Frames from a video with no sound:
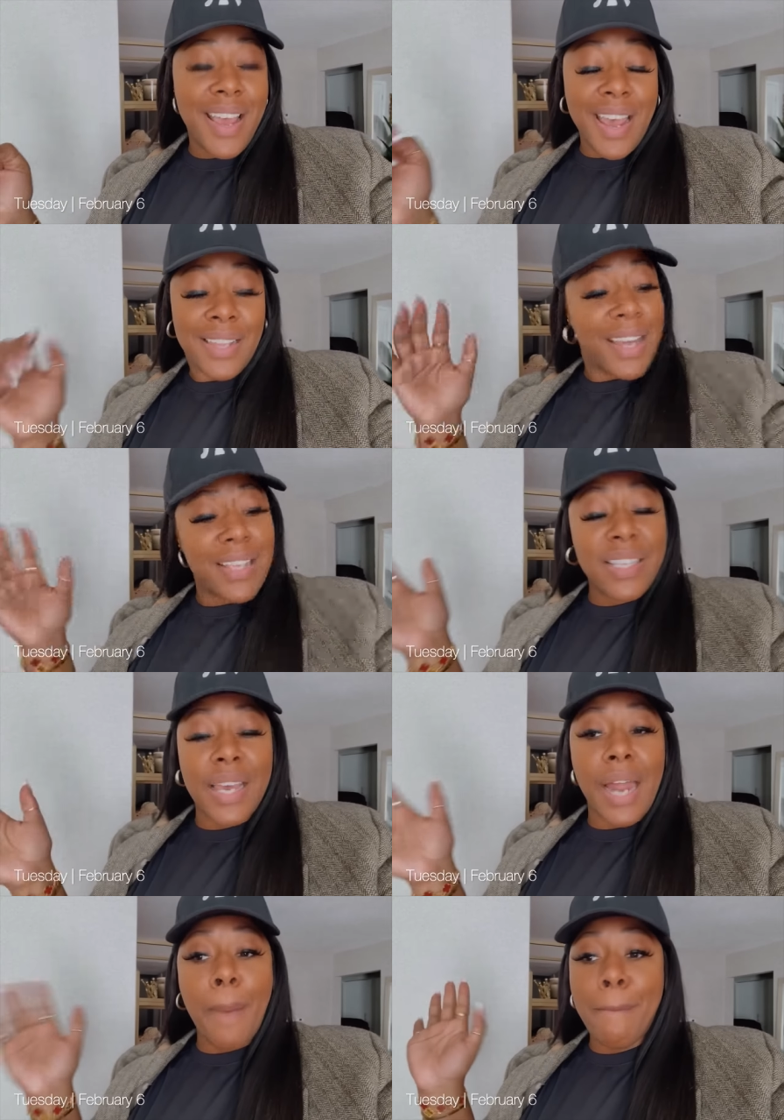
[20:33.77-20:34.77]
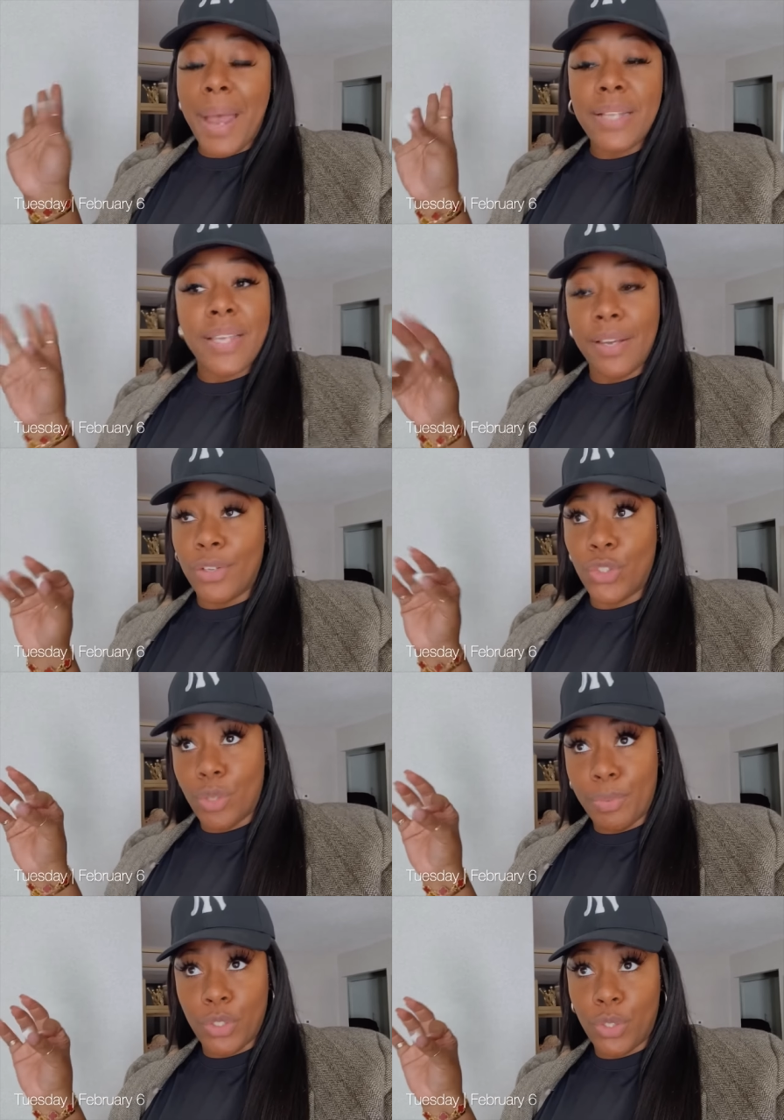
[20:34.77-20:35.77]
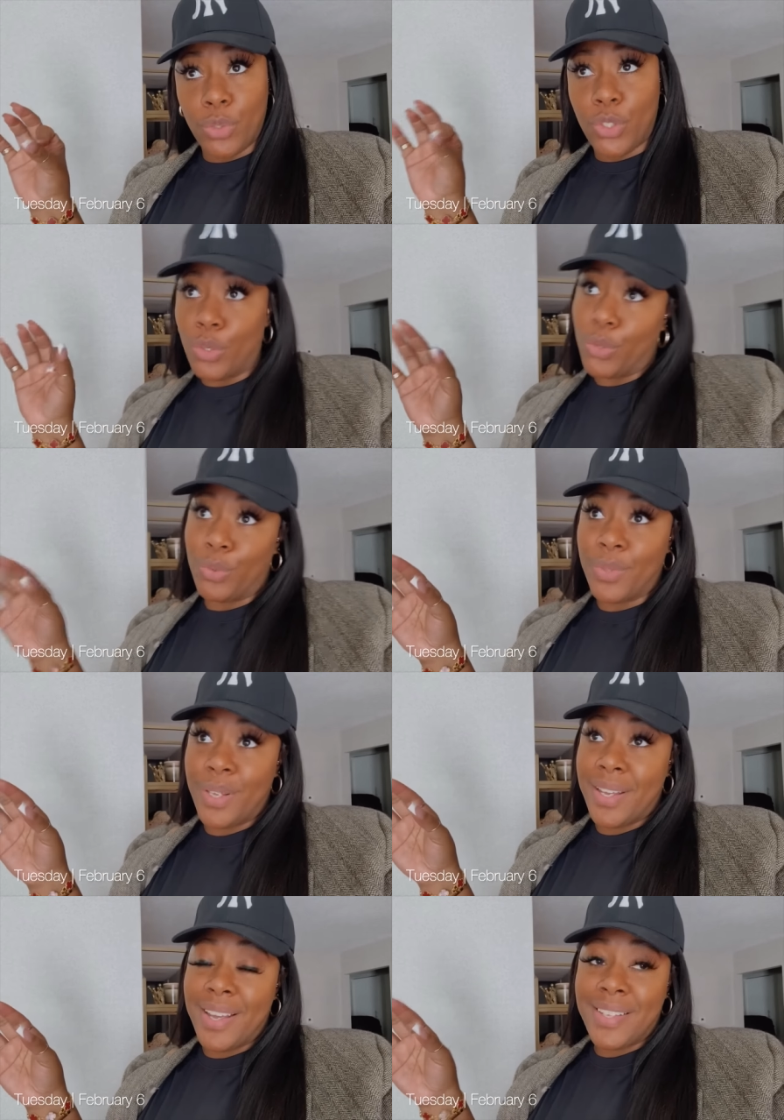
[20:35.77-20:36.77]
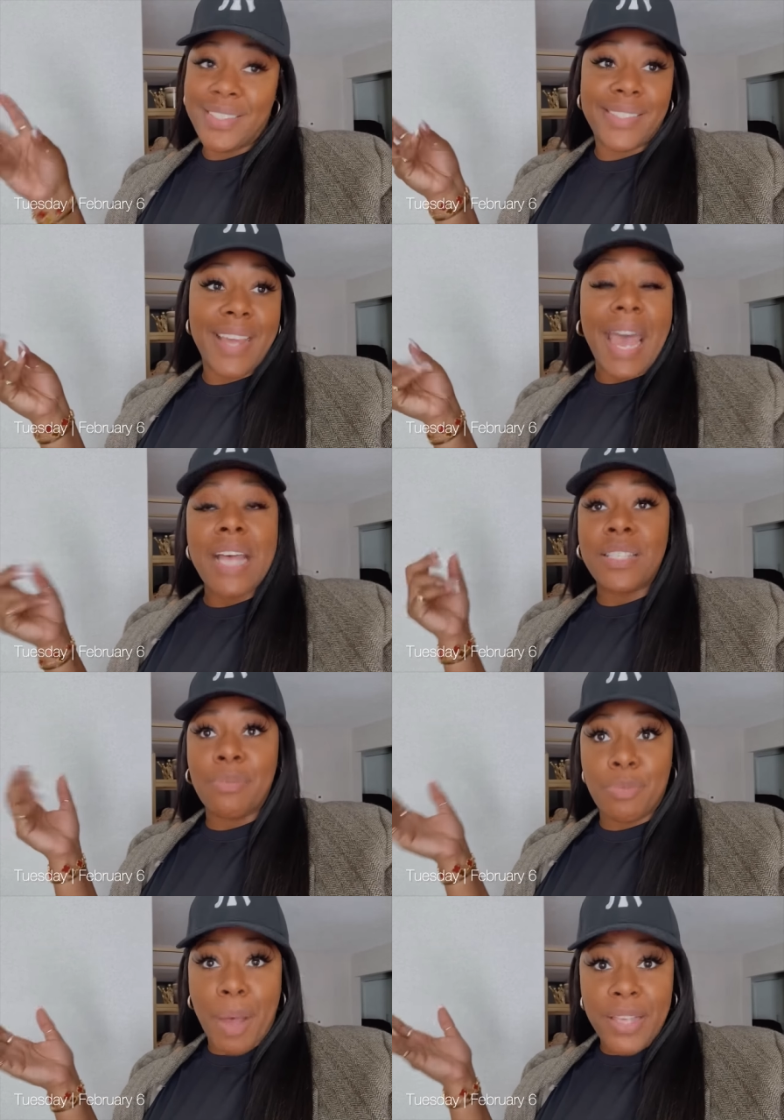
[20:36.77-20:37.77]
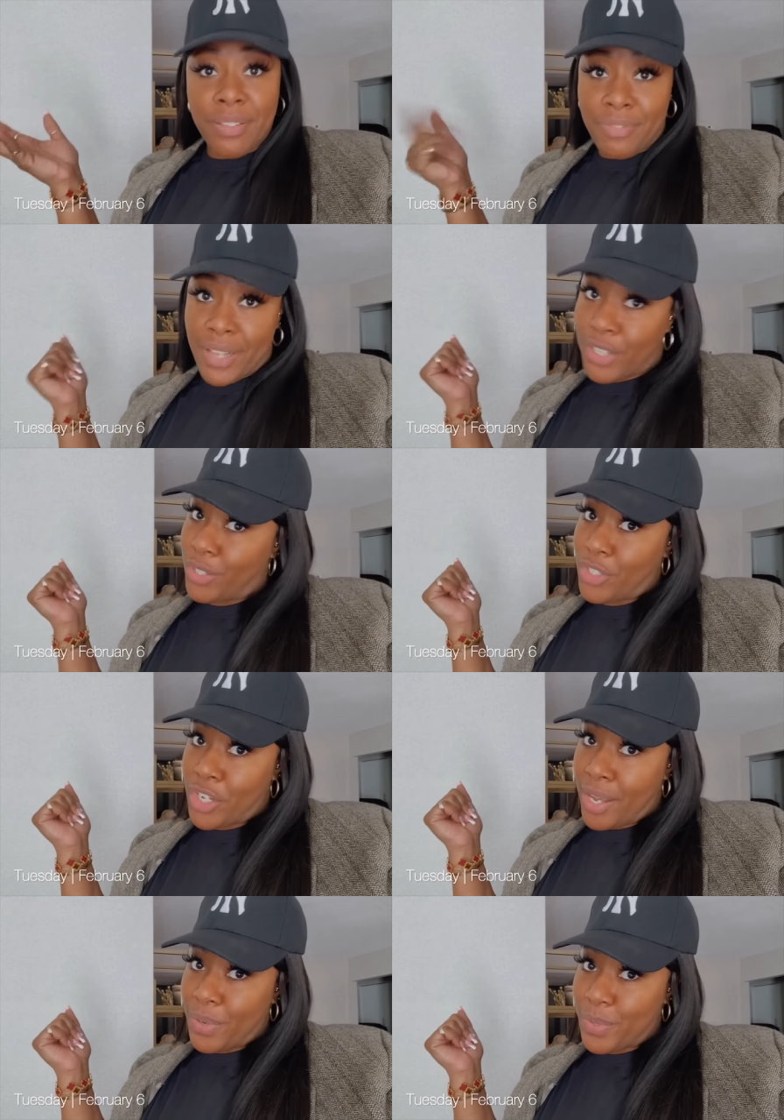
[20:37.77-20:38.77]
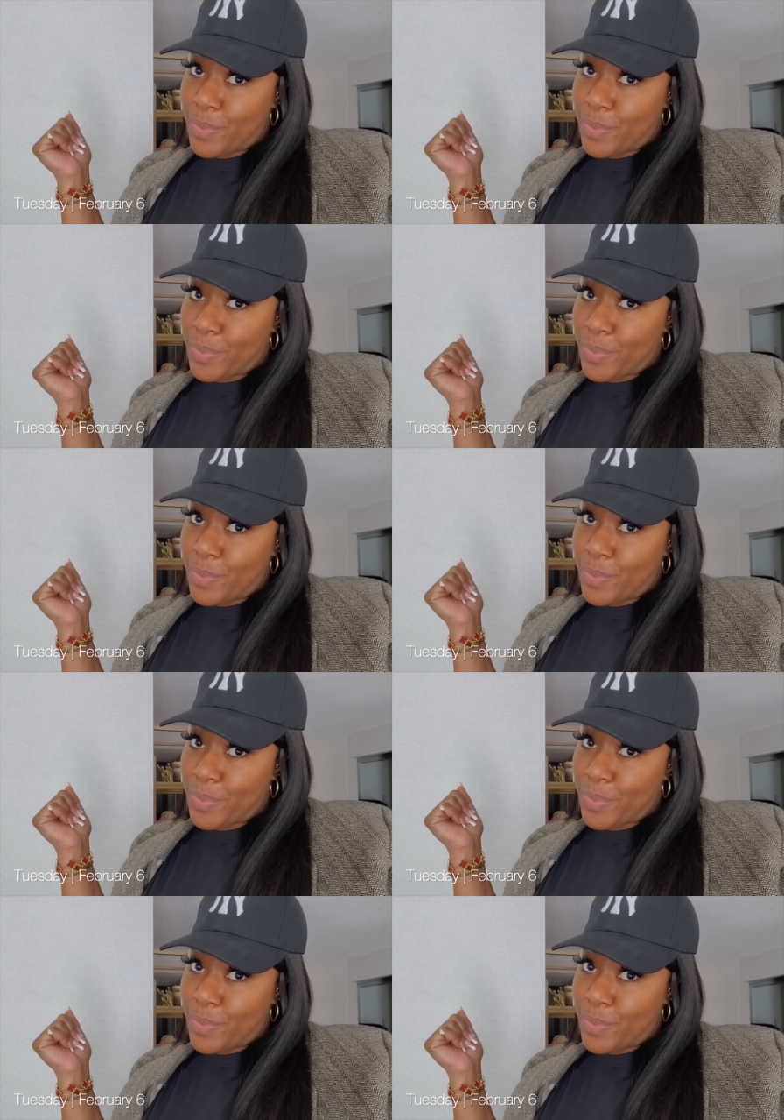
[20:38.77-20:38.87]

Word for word: And like I said, I might take a trip or two soon just to add some spice and flair to the channel.